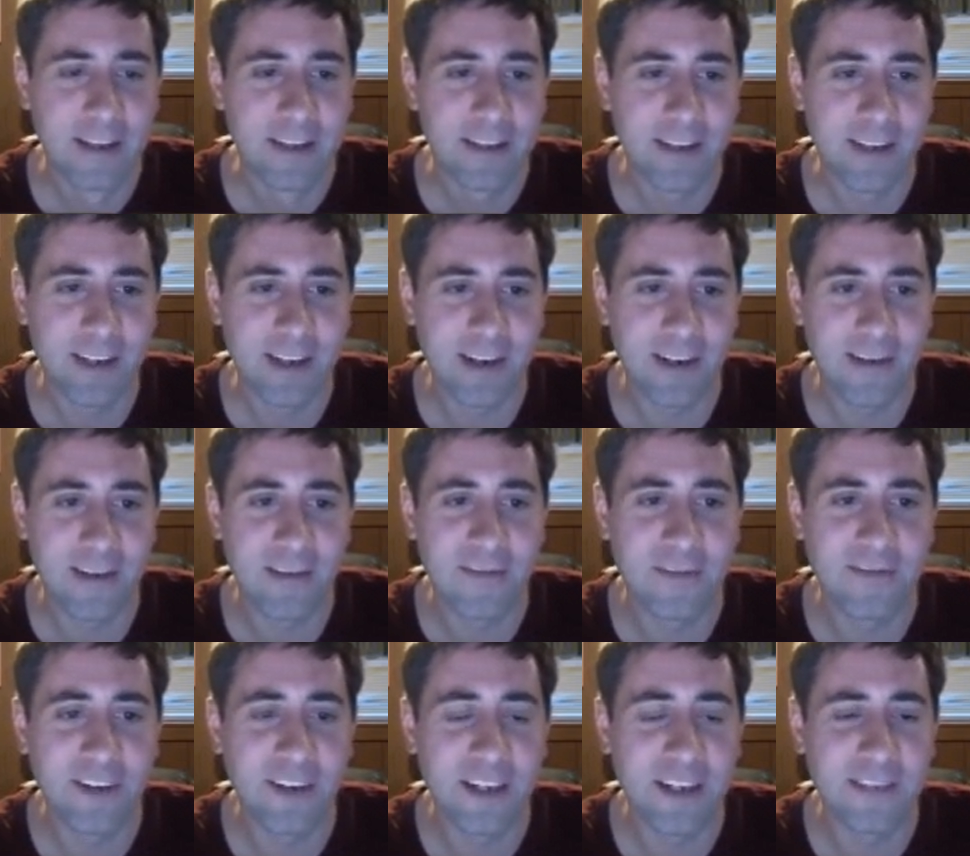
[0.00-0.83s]

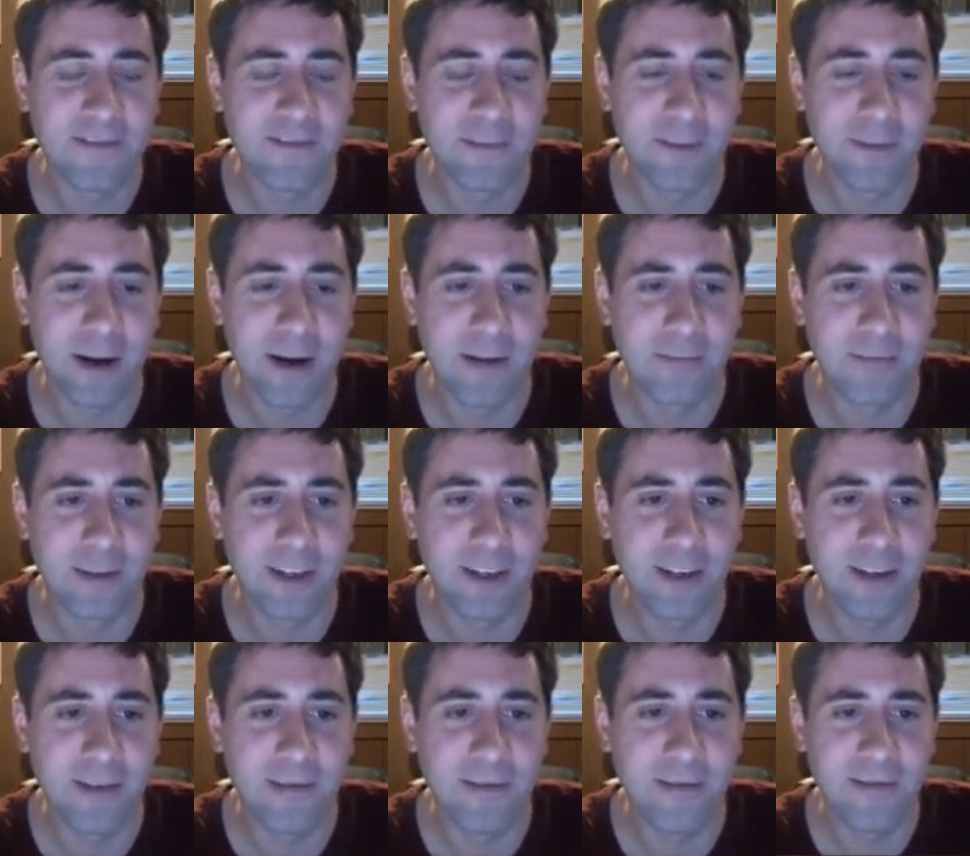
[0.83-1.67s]
So Phosphor Bomb
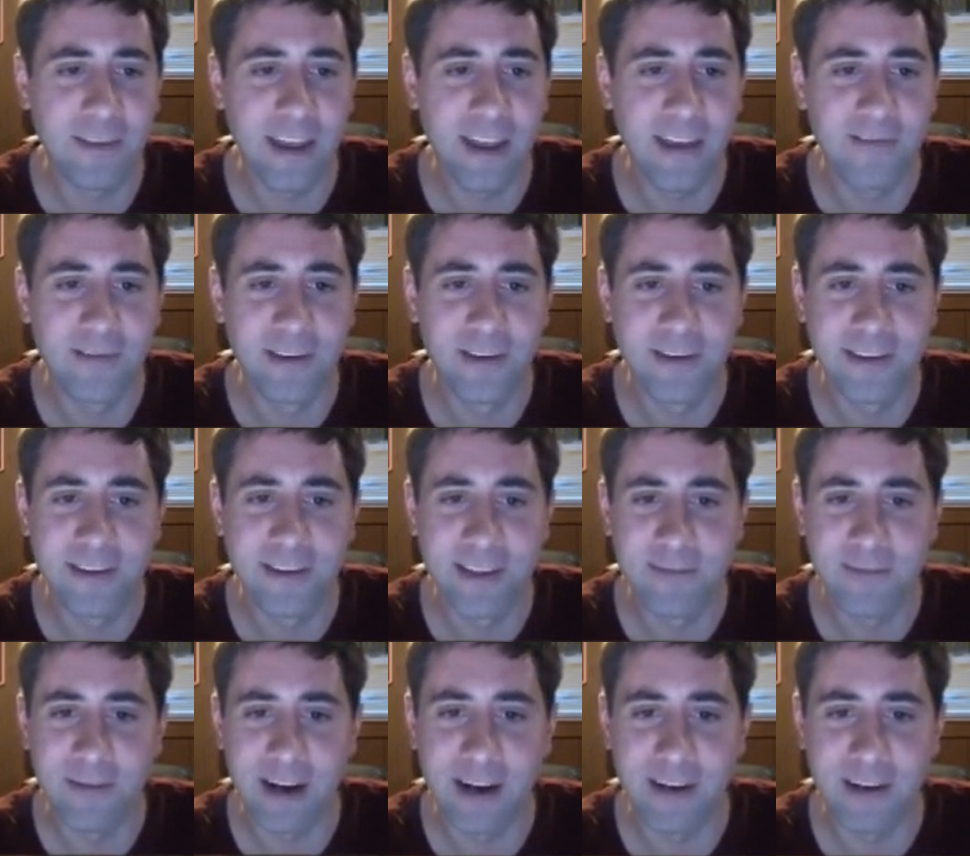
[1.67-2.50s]
Q, they've
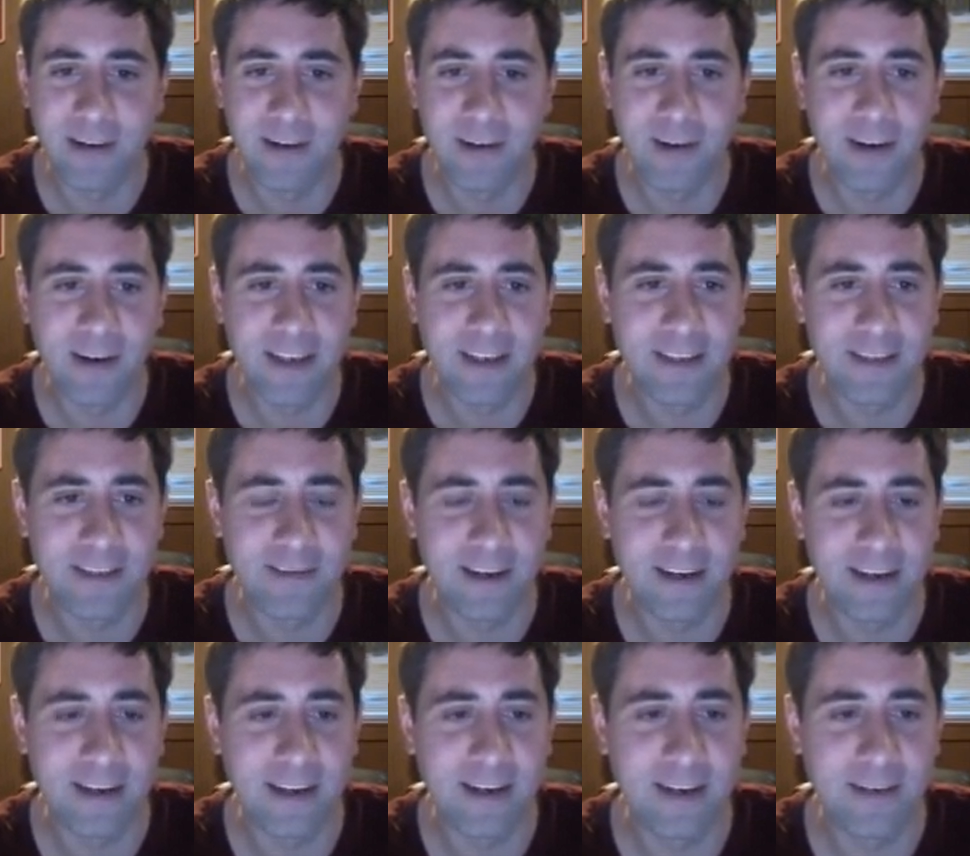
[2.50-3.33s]
reduced the mana cost
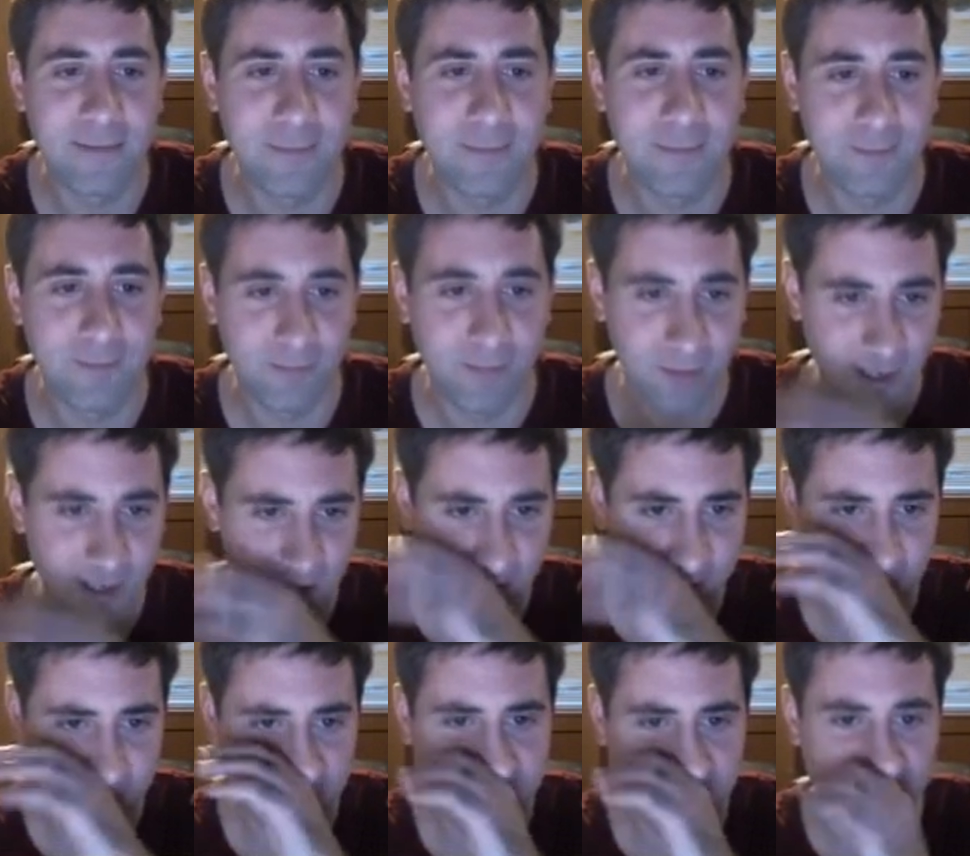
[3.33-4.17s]
right here. Mana
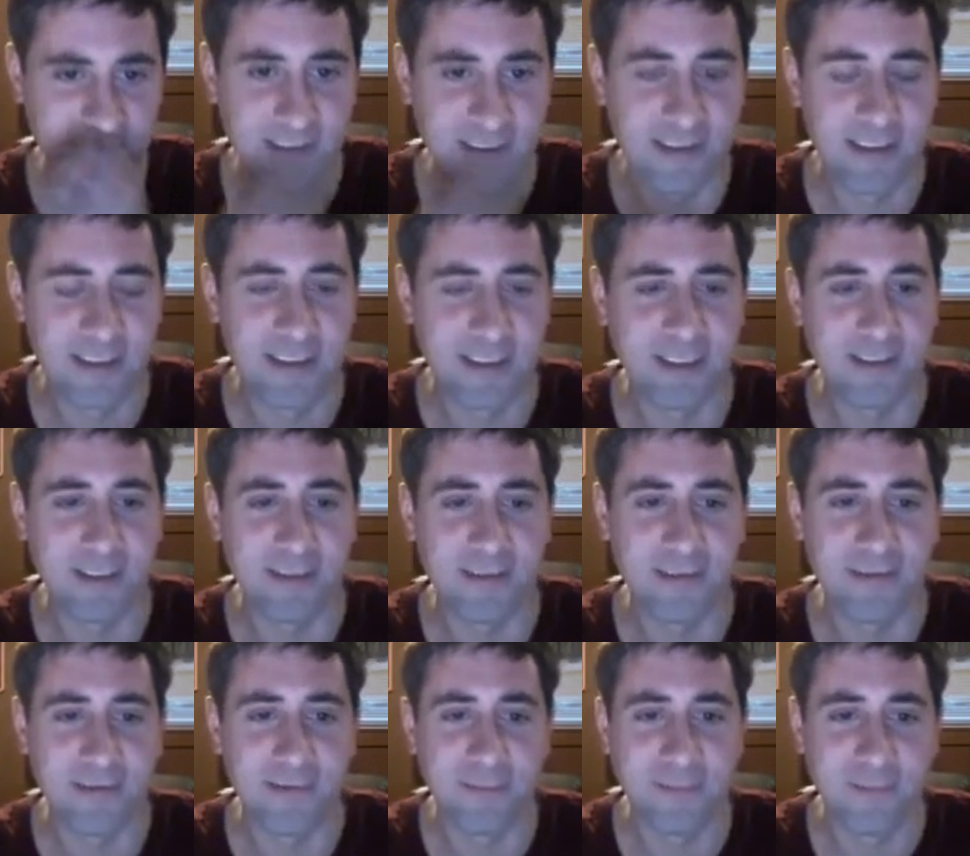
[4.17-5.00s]
cost reduced
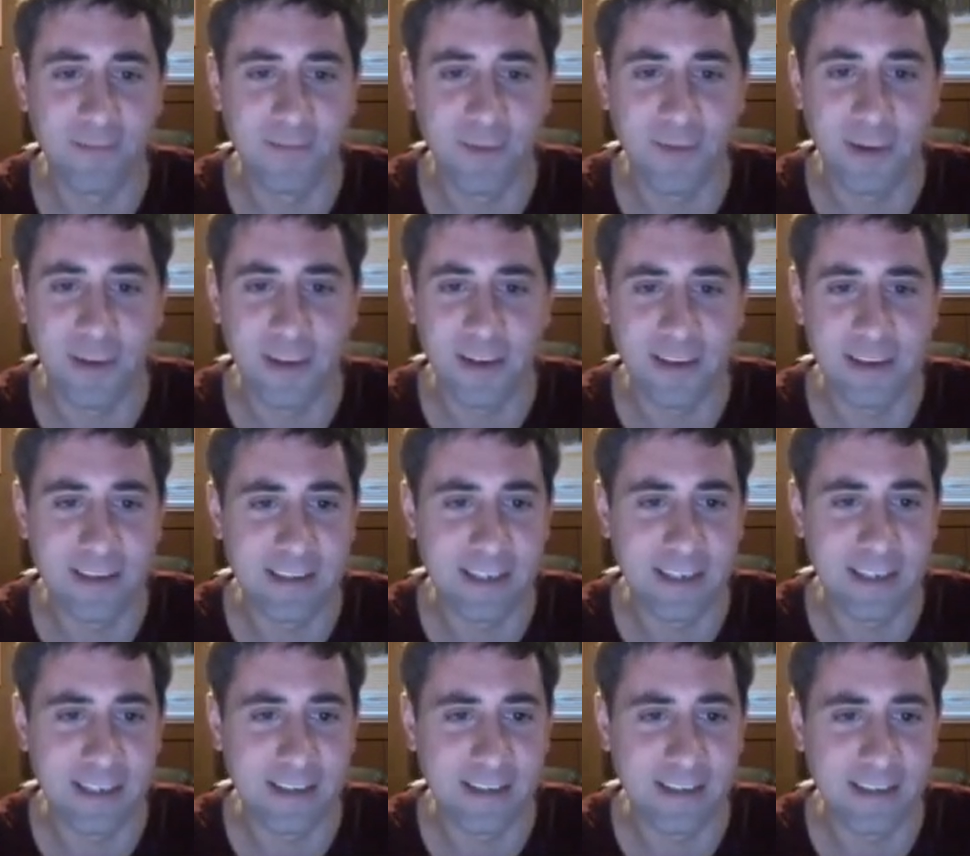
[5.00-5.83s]
to, well, you can
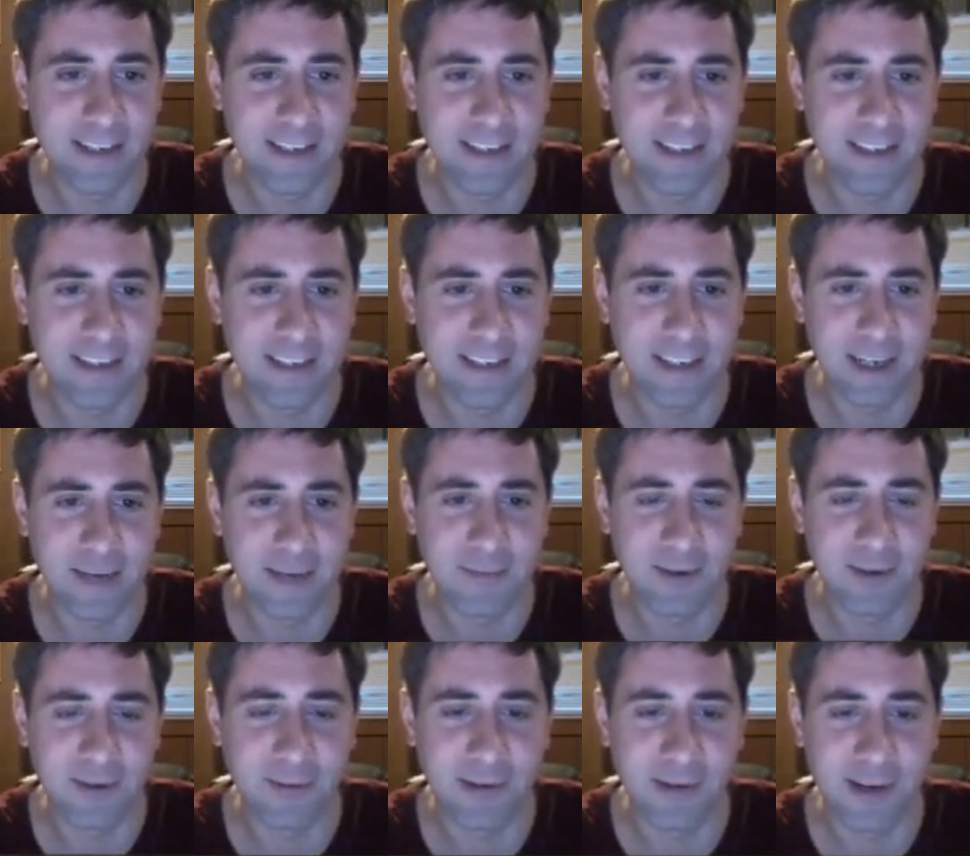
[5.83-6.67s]
see 60
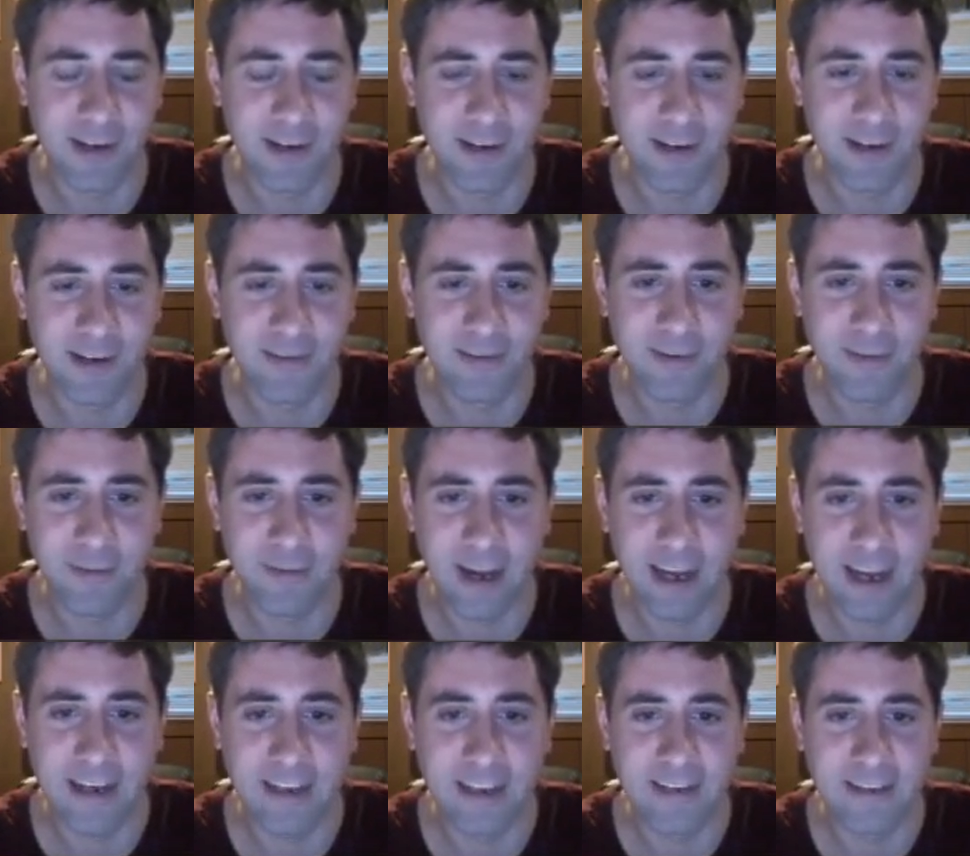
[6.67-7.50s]
up to 100
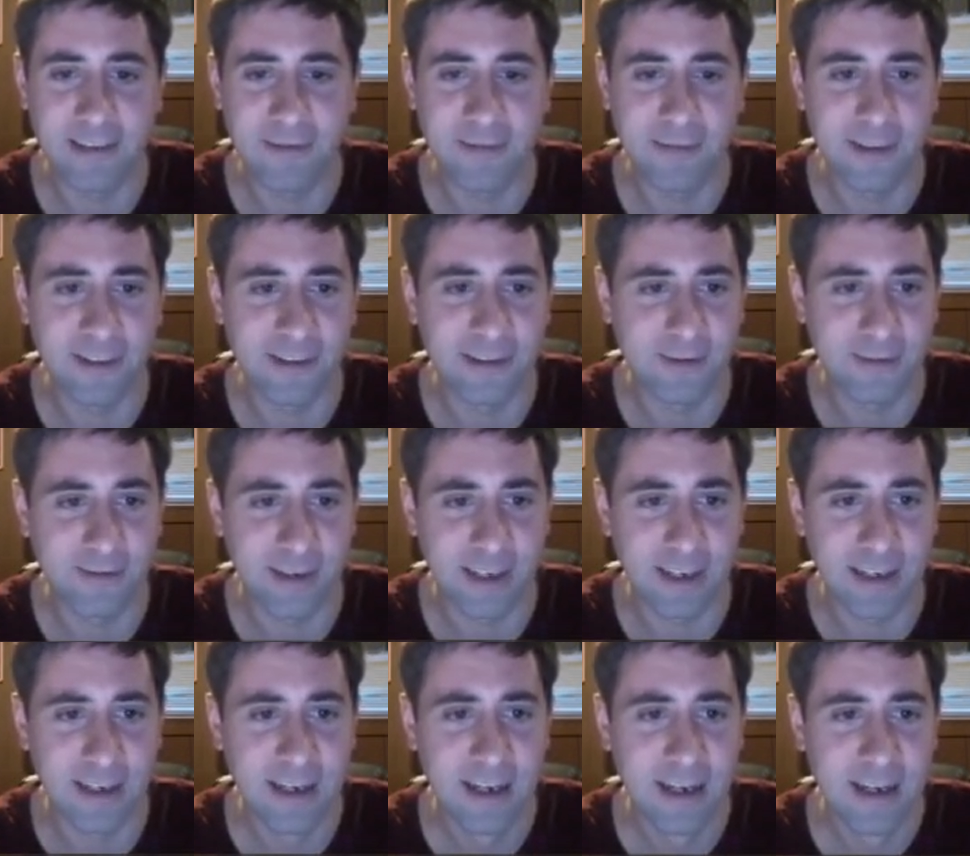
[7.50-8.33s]
from 80 to
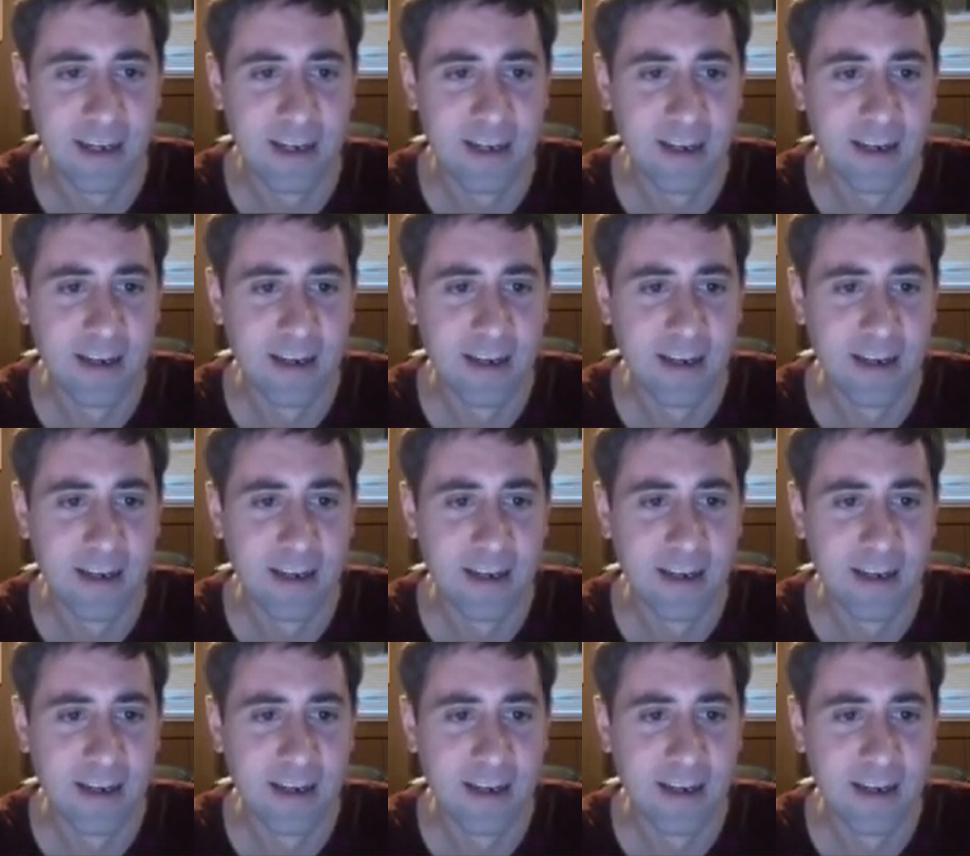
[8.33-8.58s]
120.